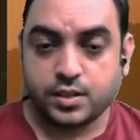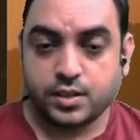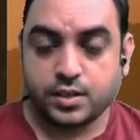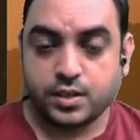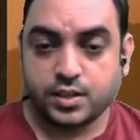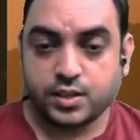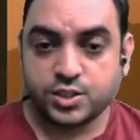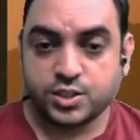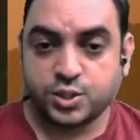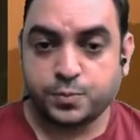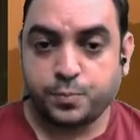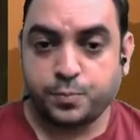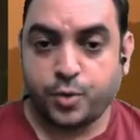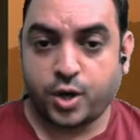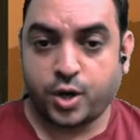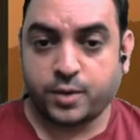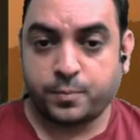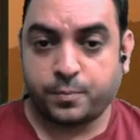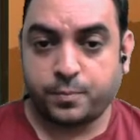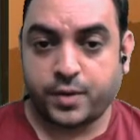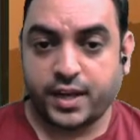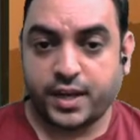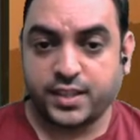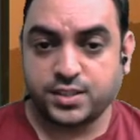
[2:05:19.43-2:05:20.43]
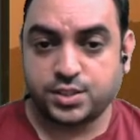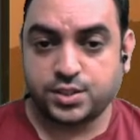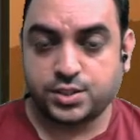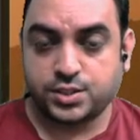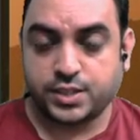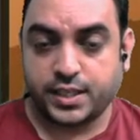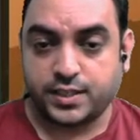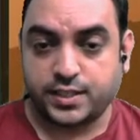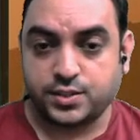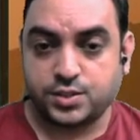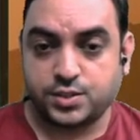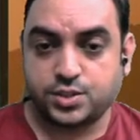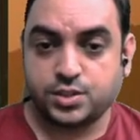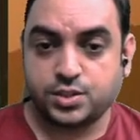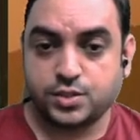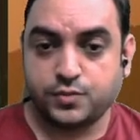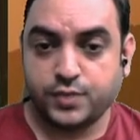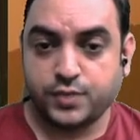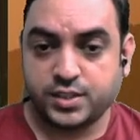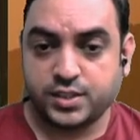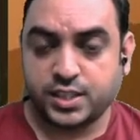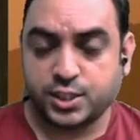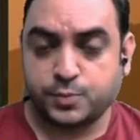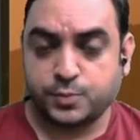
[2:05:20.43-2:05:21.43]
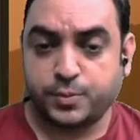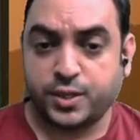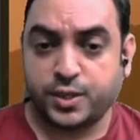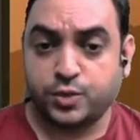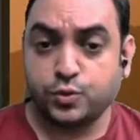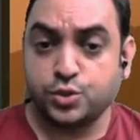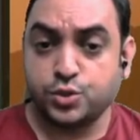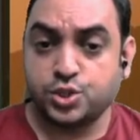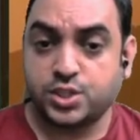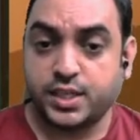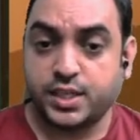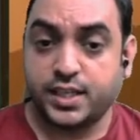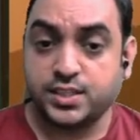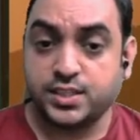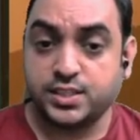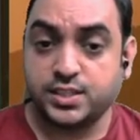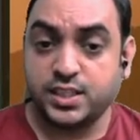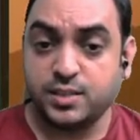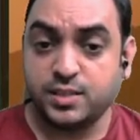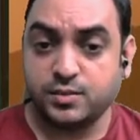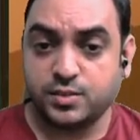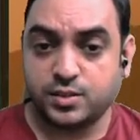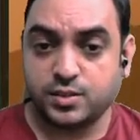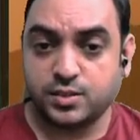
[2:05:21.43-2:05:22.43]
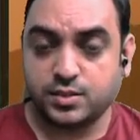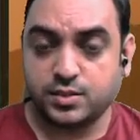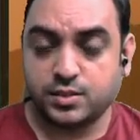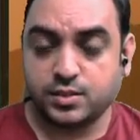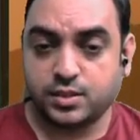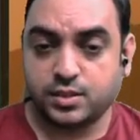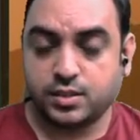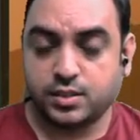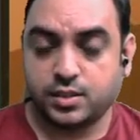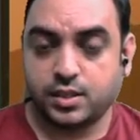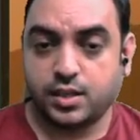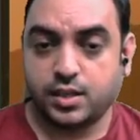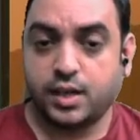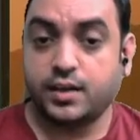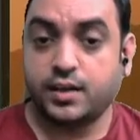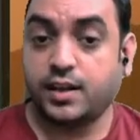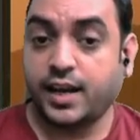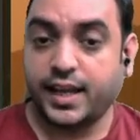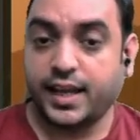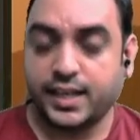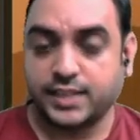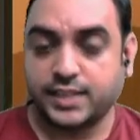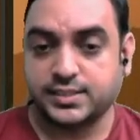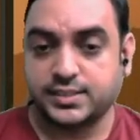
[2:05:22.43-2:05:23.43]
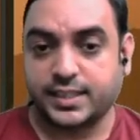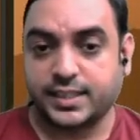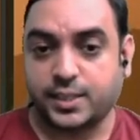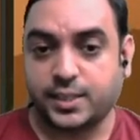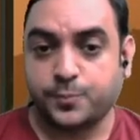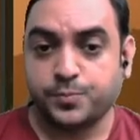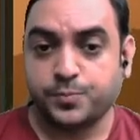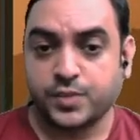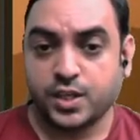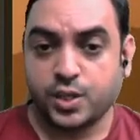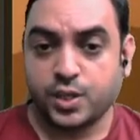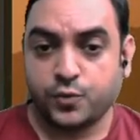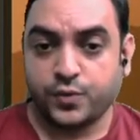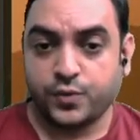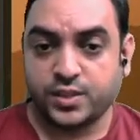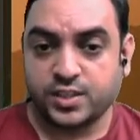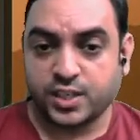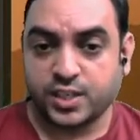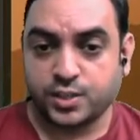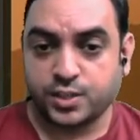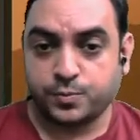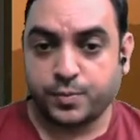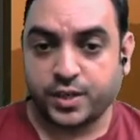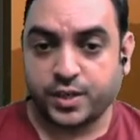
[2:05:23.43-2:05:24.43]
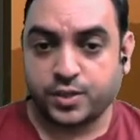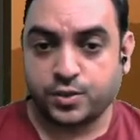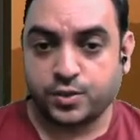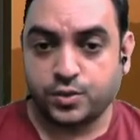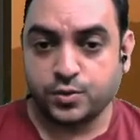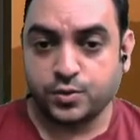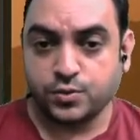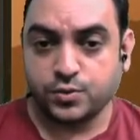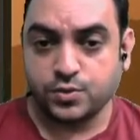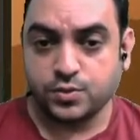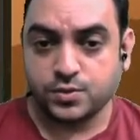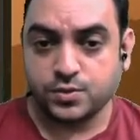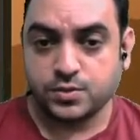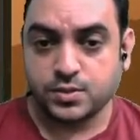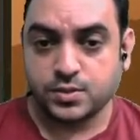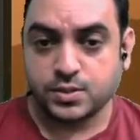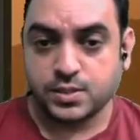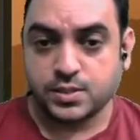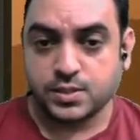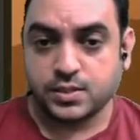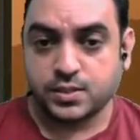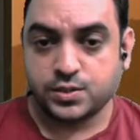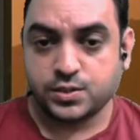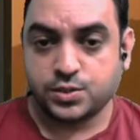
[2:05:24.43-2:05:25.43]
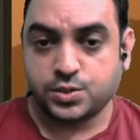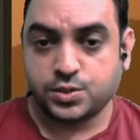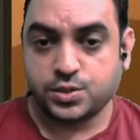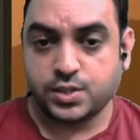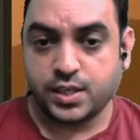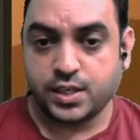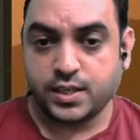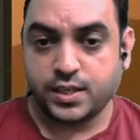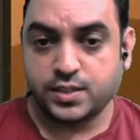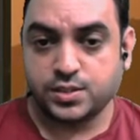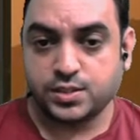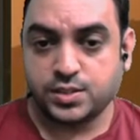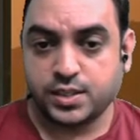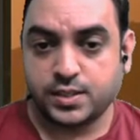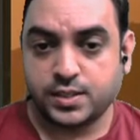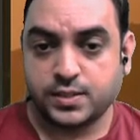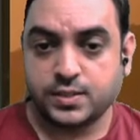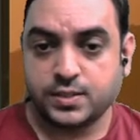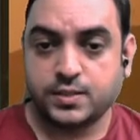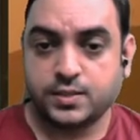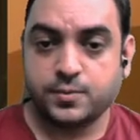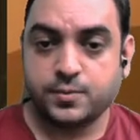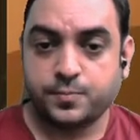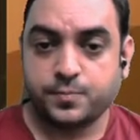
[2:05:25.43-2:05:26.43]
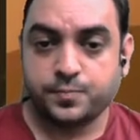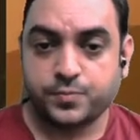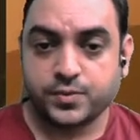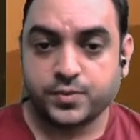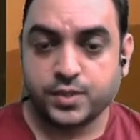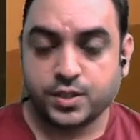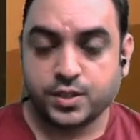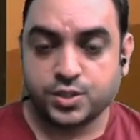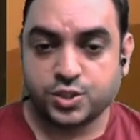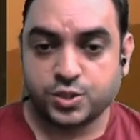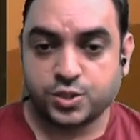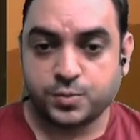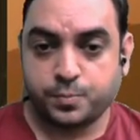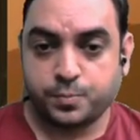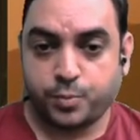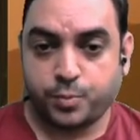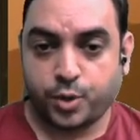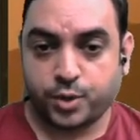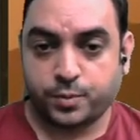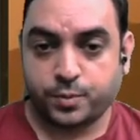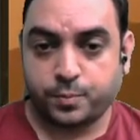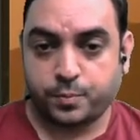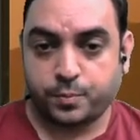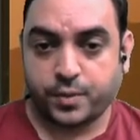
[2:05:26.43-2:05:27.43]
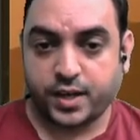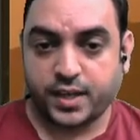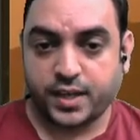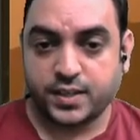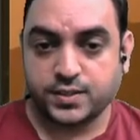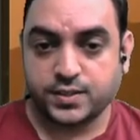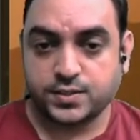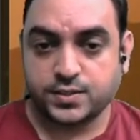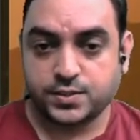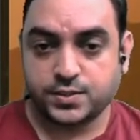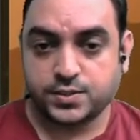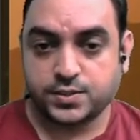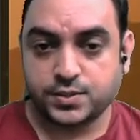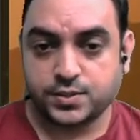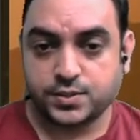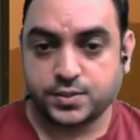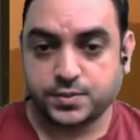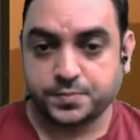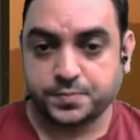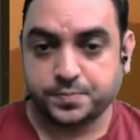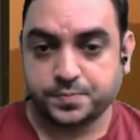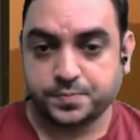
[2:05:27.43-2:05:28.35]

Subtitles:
spot price change, with respect to change in underlying asset, with respect to change in spot price,